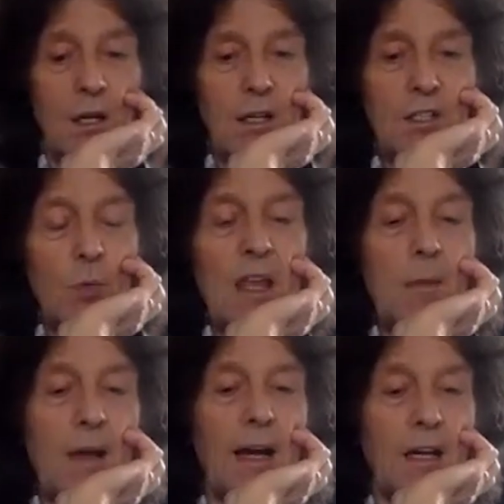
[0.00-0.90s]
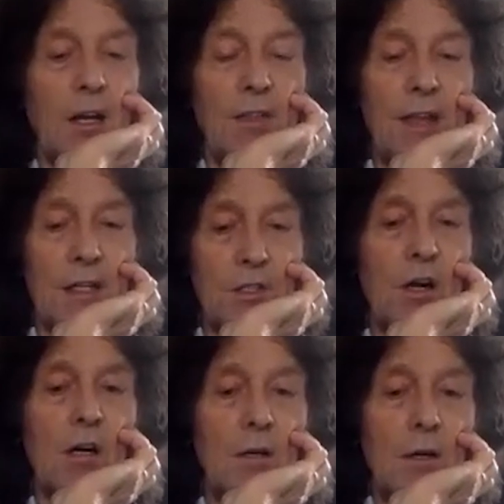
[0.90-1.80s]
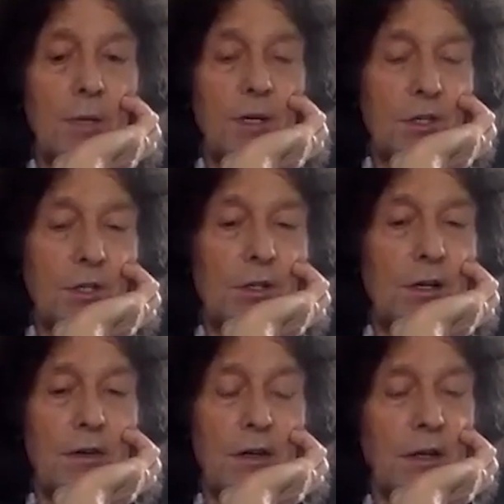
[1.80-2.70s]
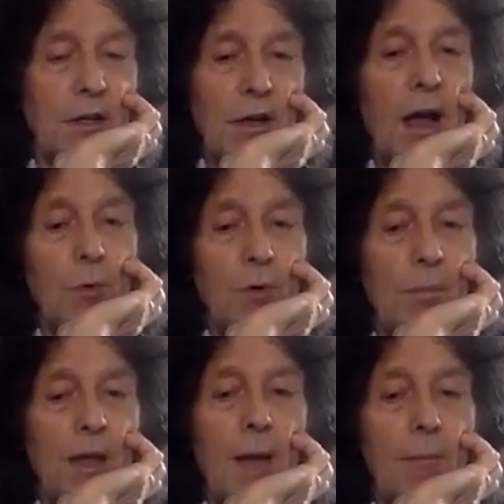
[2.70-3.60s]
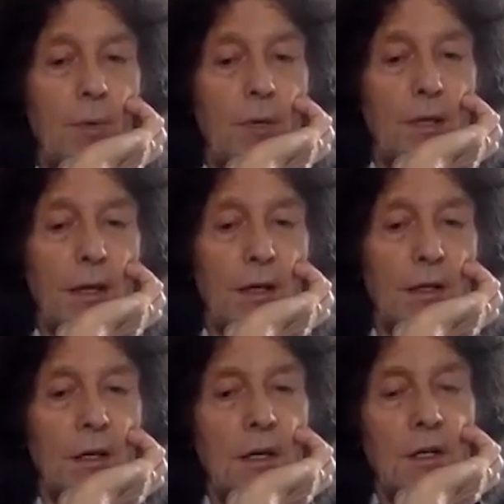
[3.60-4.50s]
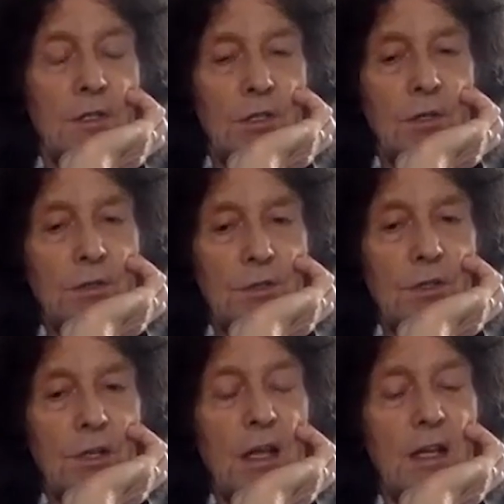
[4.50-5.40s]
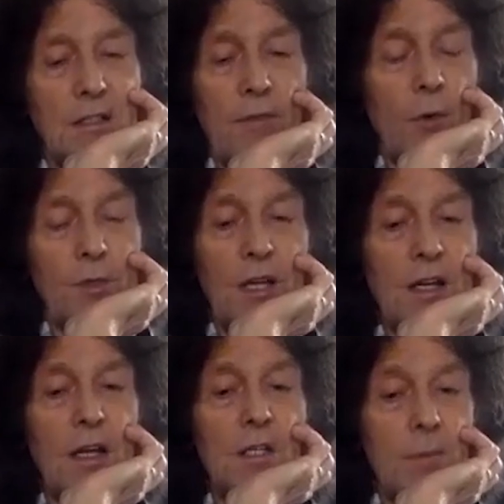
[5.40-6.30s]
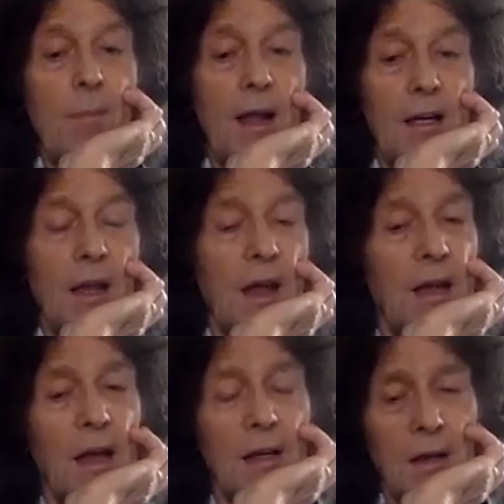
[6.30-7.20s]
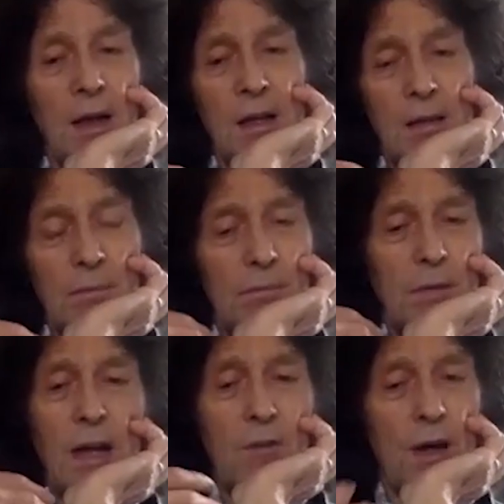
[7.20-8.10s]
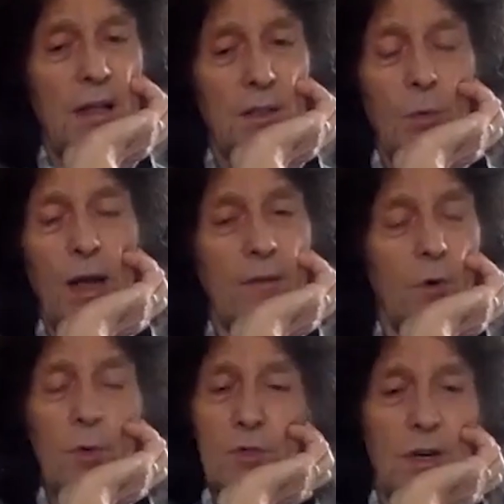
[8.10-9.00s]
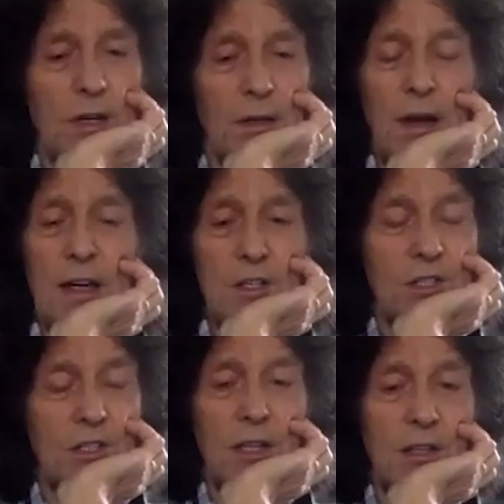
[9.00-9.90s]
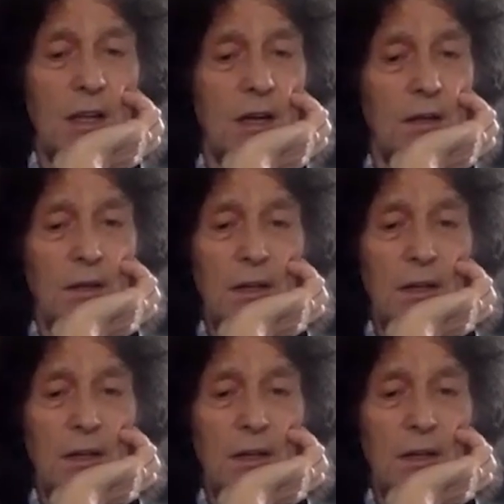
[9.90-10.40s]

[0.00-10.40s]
it's a weak melody on that song, but it's a good lyric. I wouldn't be mm. happy with that. So, so the key is I've always said is the melody. And I, I, I write the way I've always written. I just sit there,